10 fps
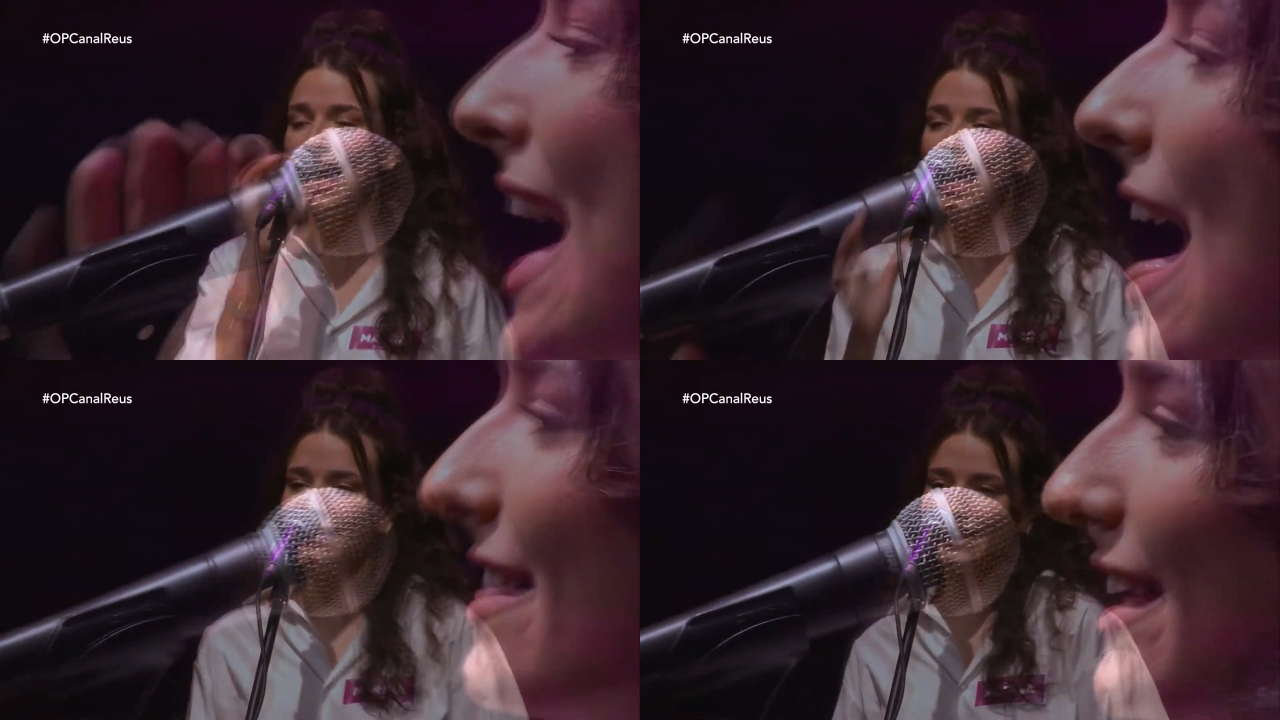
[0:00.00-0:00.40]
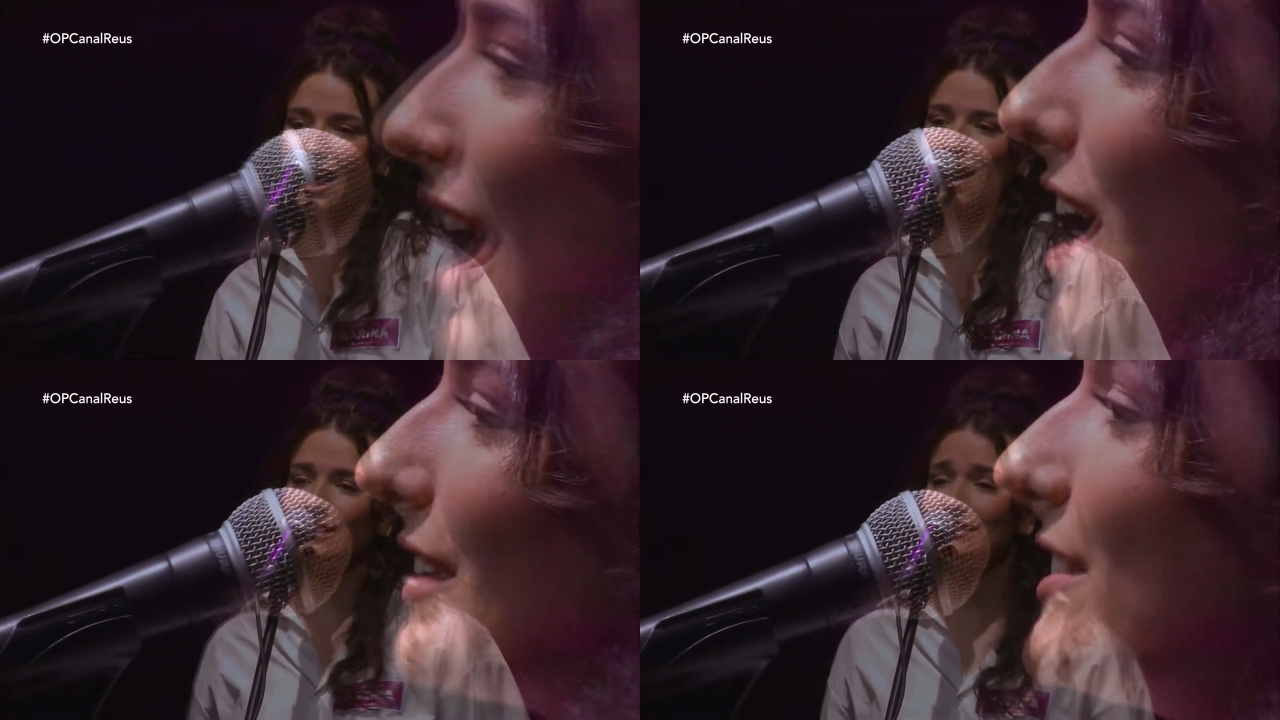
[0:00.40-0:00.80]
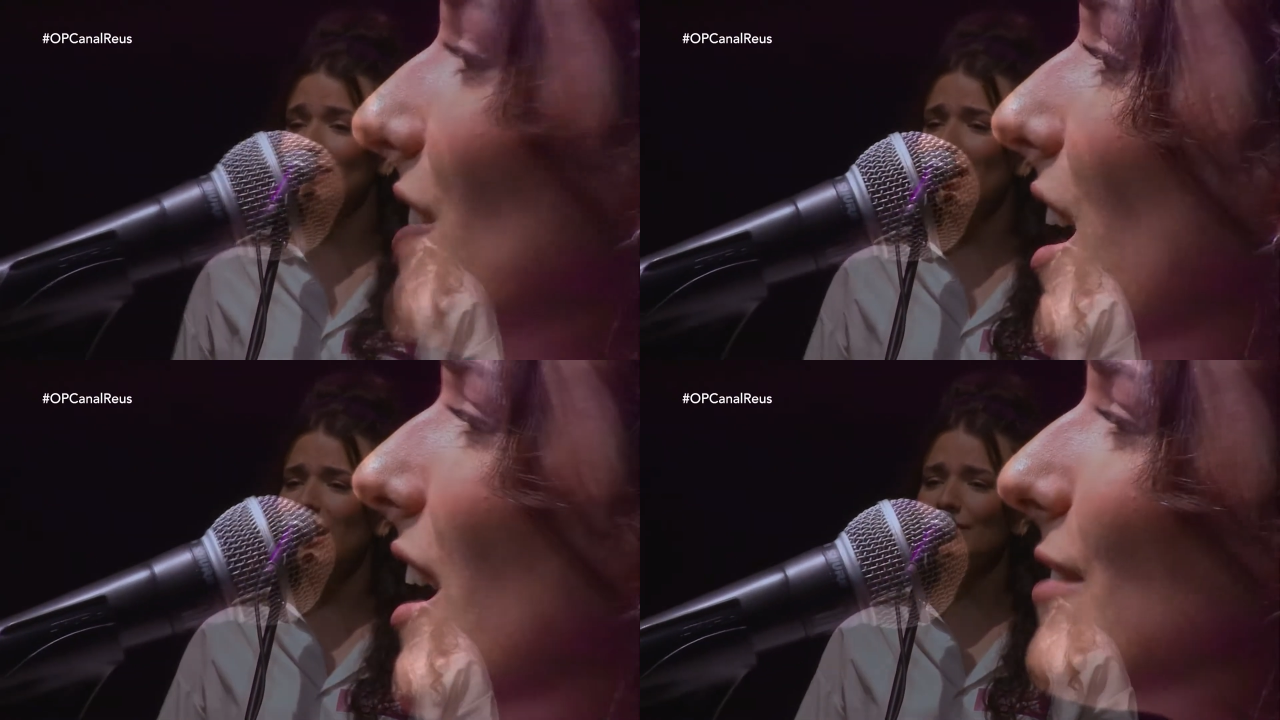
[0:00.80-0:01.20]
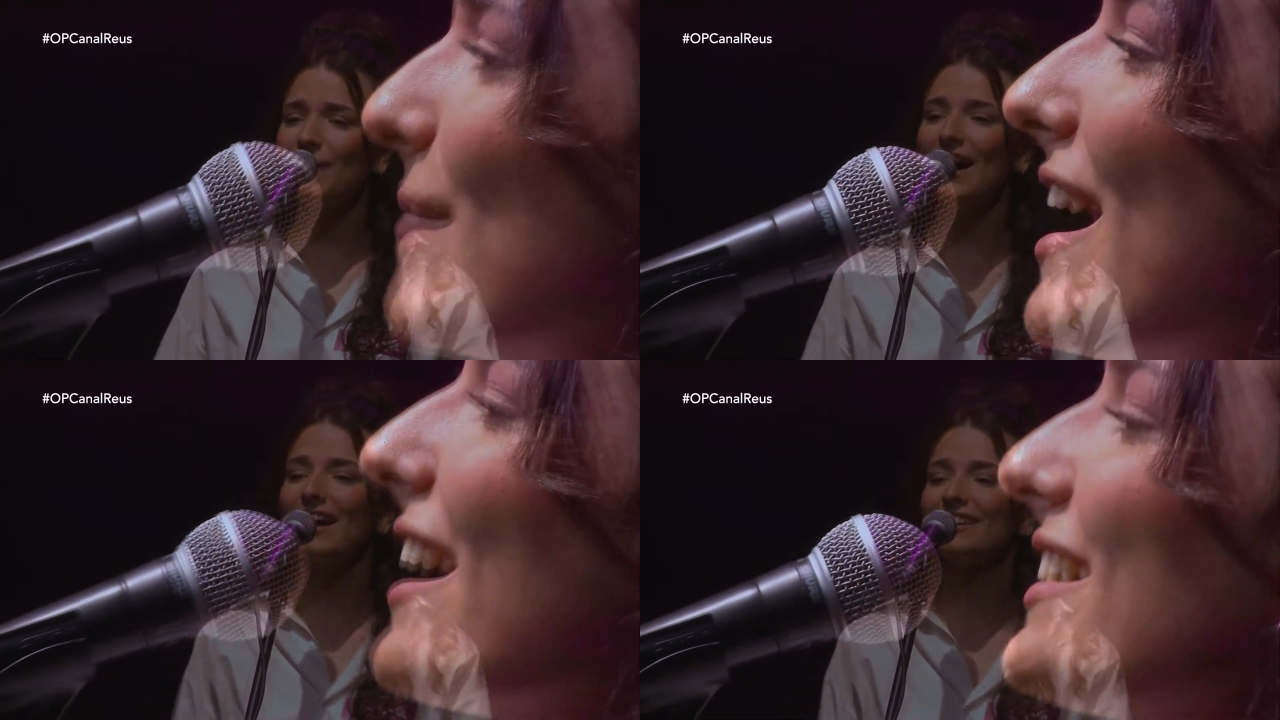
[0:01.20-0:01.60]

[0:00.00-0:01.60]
that I dug my